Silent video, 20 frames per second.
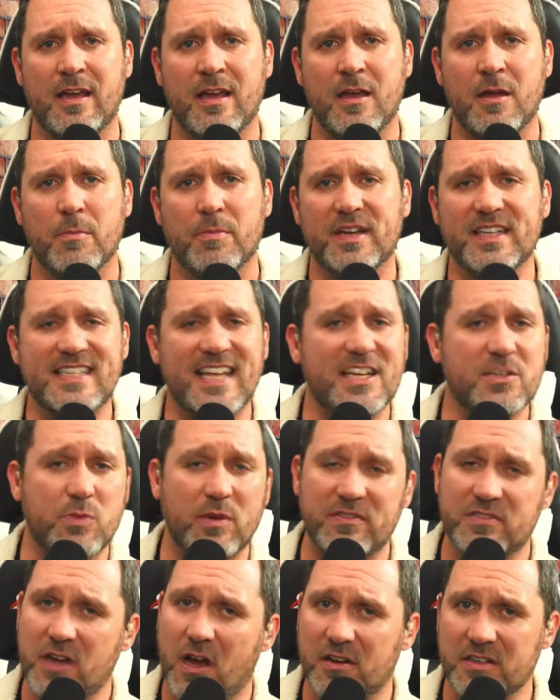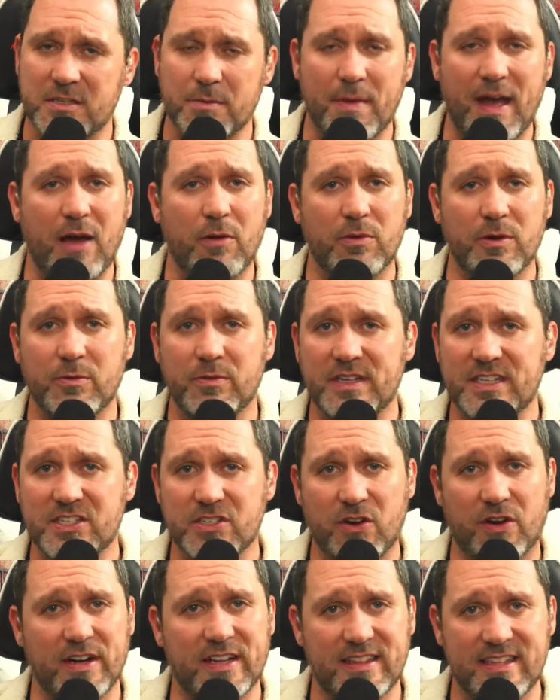Because as we've talked about when we
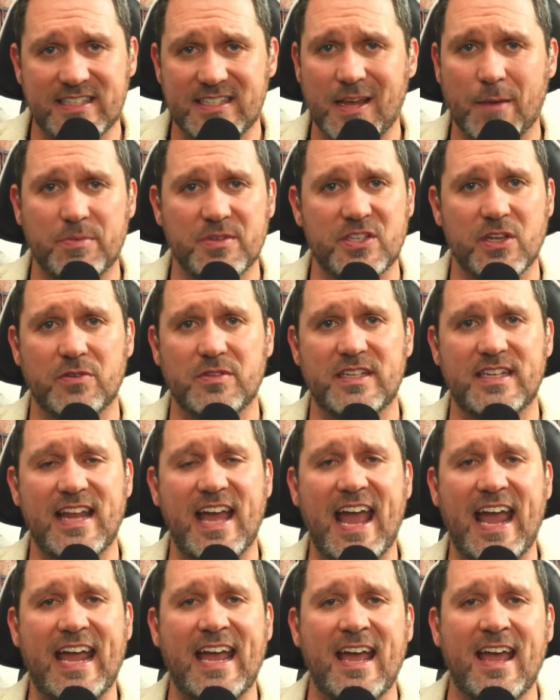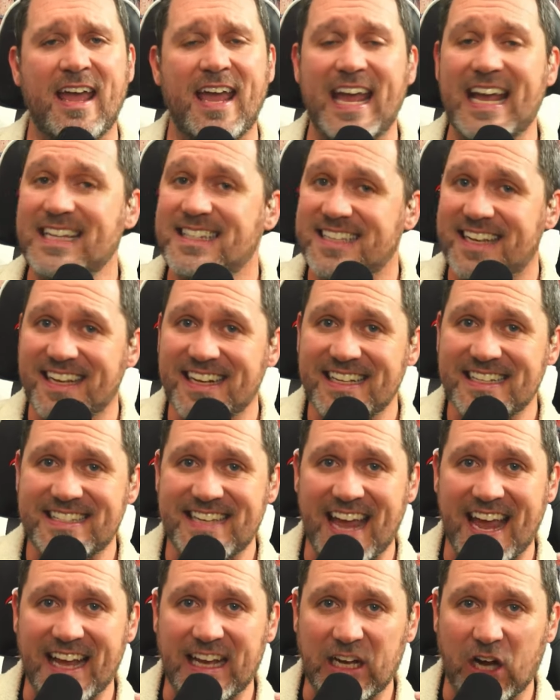started this episode today, it's going to
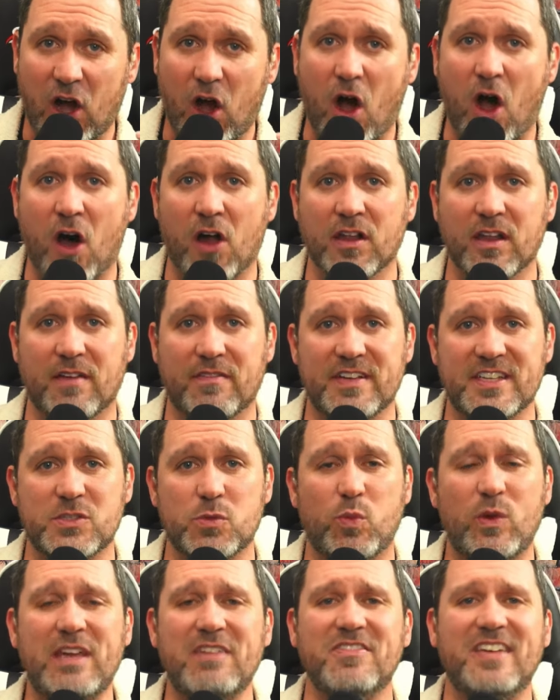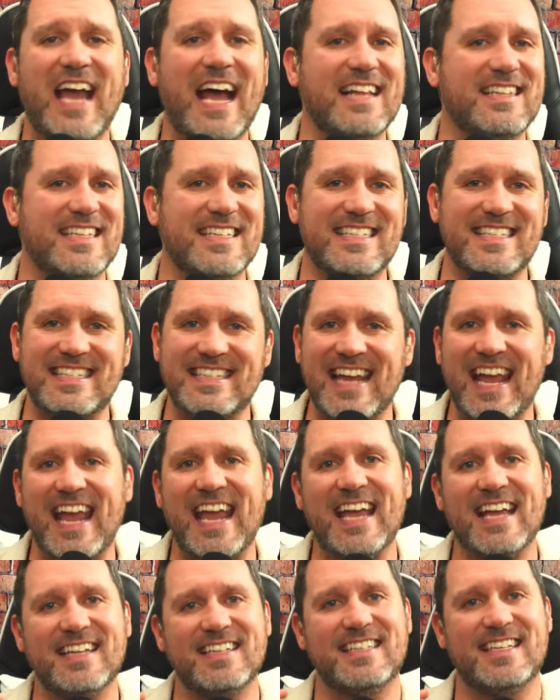take all of us. We've got to
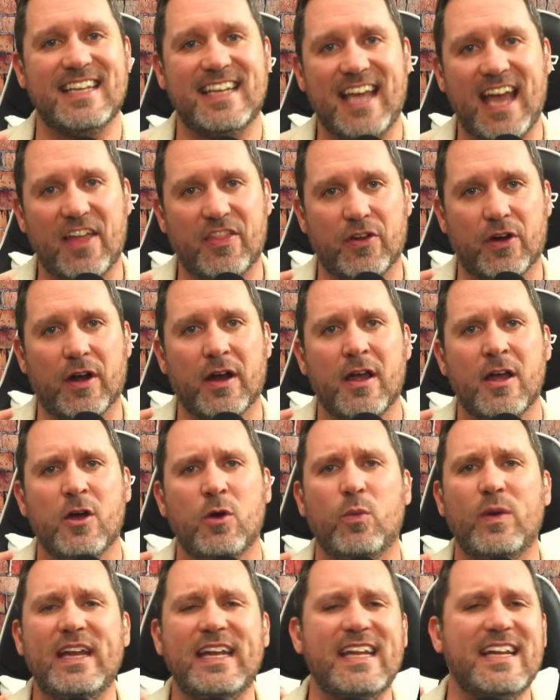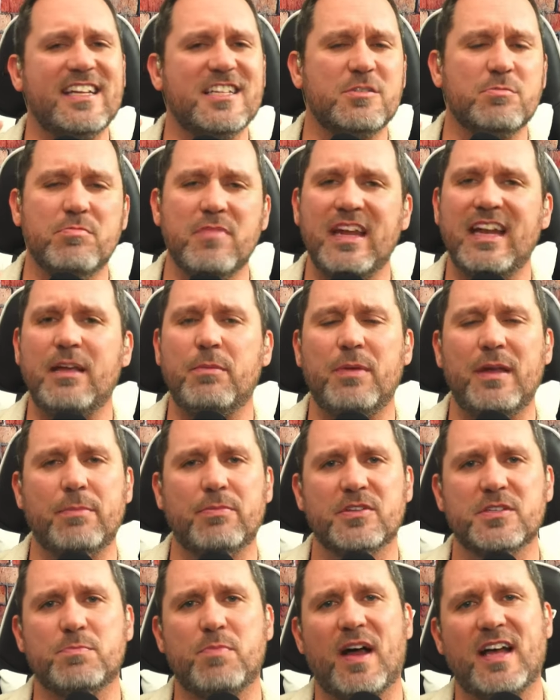stand together. We need as many people
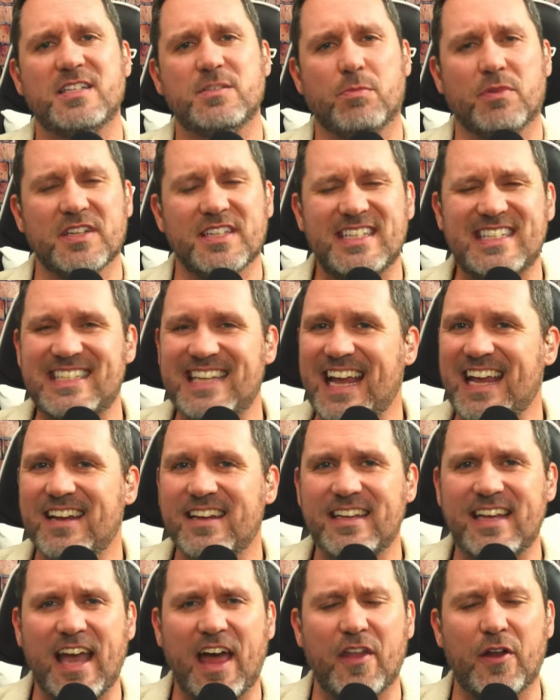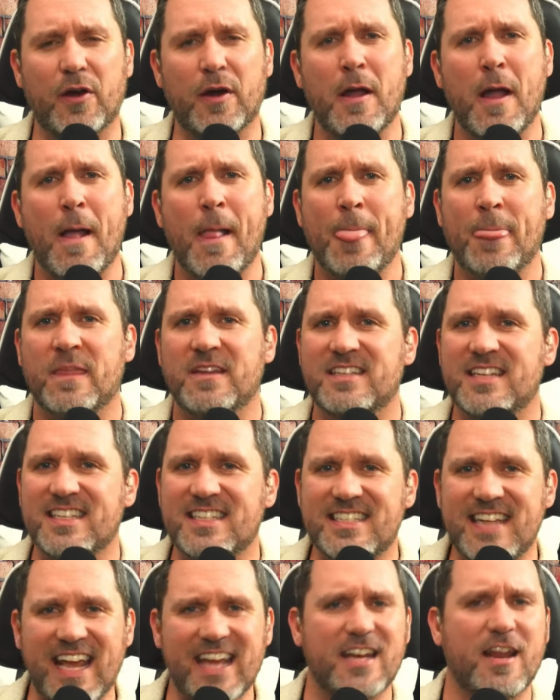as possible to stand together, to
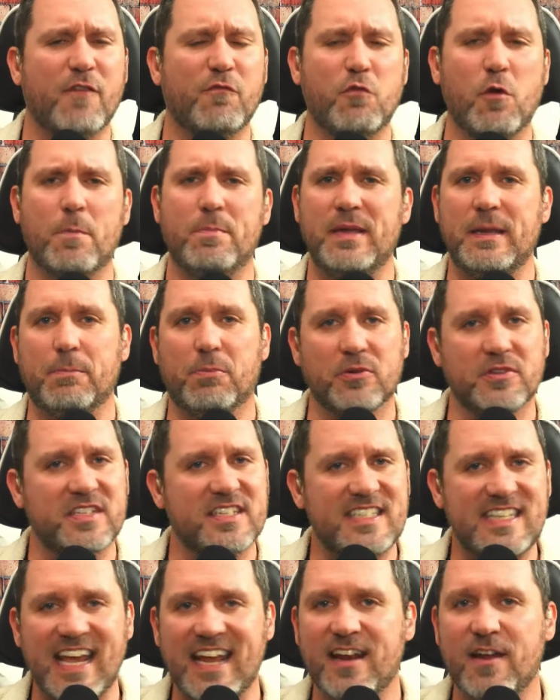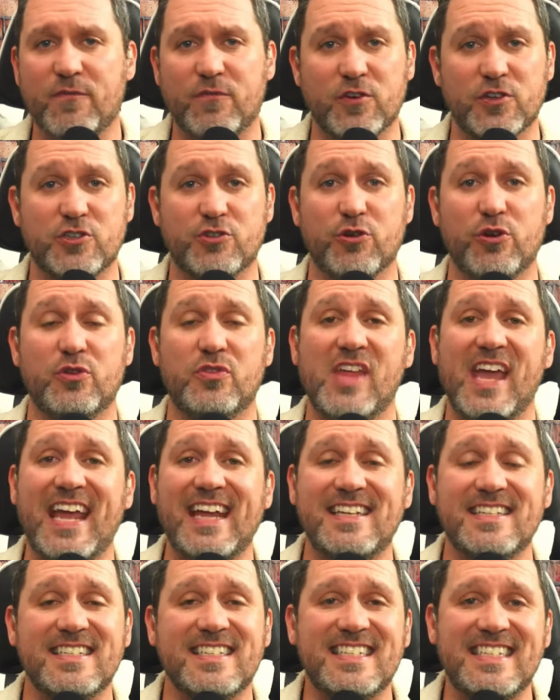stand up for people, to stand up for truth, and
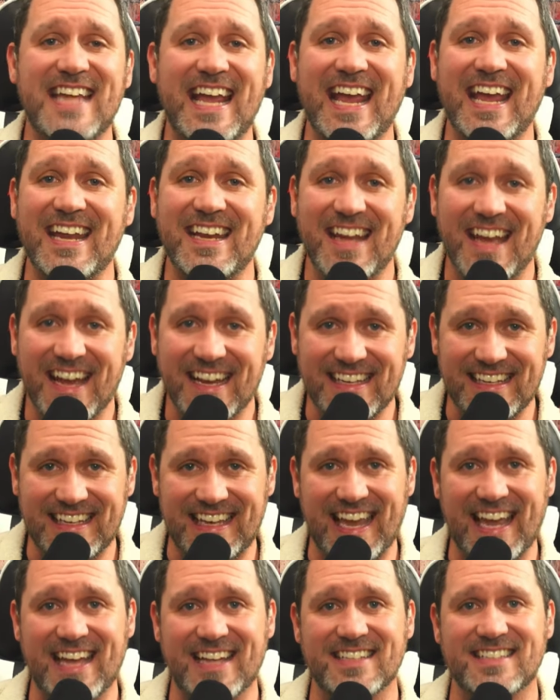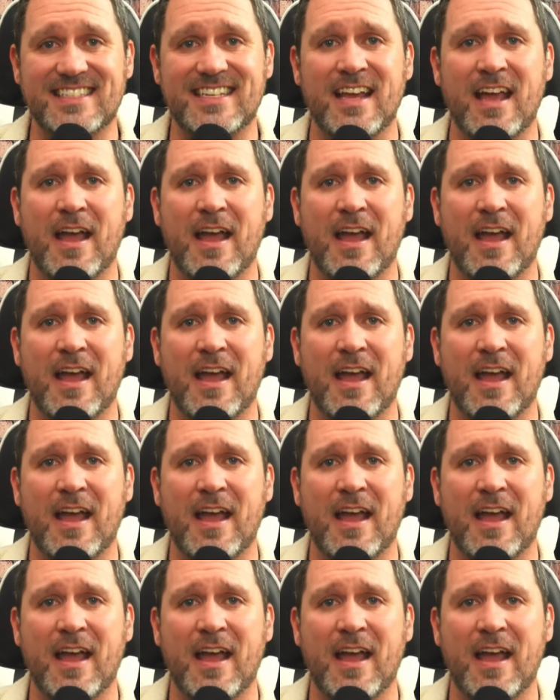to stand against